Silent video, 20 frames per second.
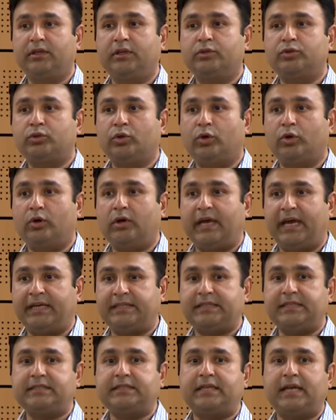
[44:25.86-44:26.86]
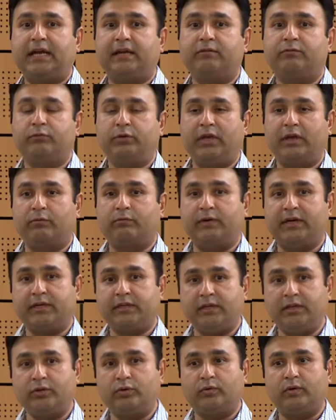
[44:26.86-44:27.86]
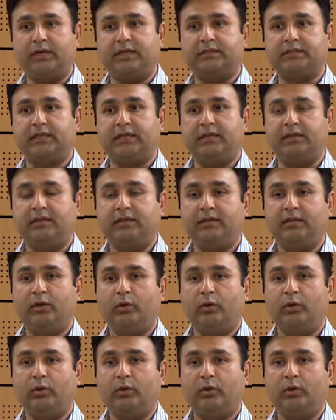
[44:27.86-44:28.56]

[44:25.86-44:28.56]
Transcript: So as I said, we are working towards it.